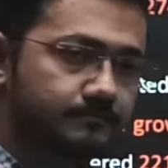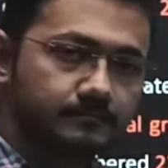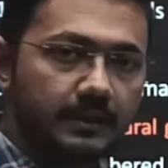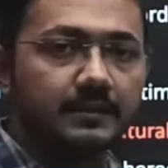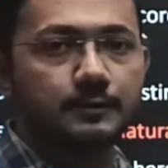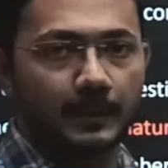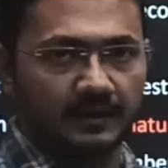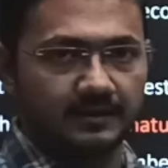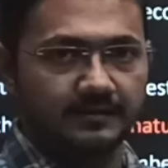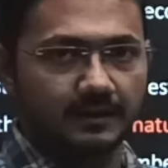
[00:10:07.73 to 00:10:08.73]
East
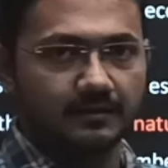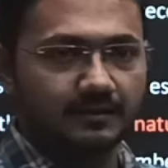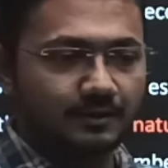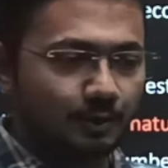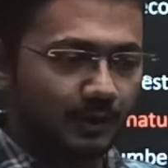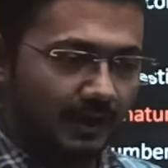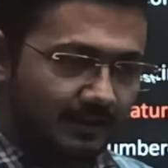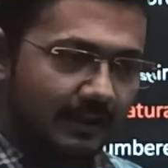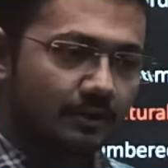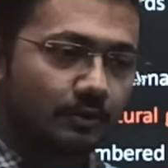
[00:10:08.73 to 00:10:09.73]
Pakistan. So
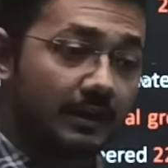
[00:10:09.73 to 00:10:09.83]
etia jodi